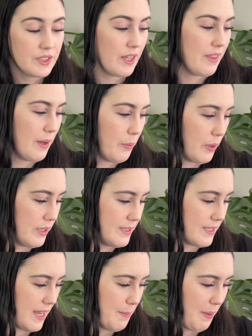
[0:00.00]
There
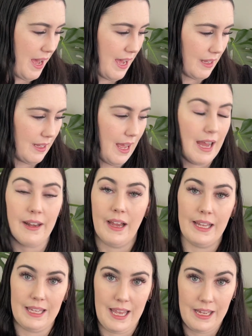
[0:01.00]
was a pack at
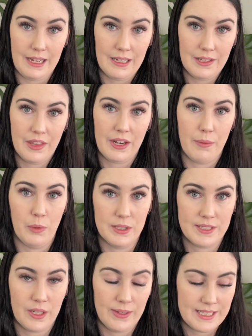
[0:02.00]
Ikea that I
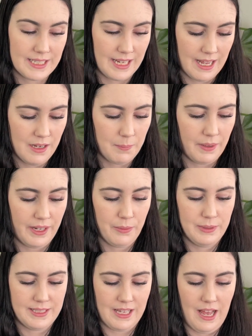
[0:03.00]
was going to get, but it
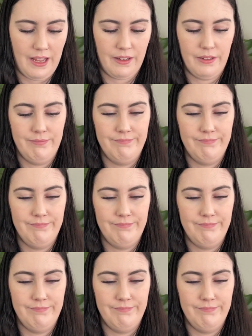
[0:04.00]
was like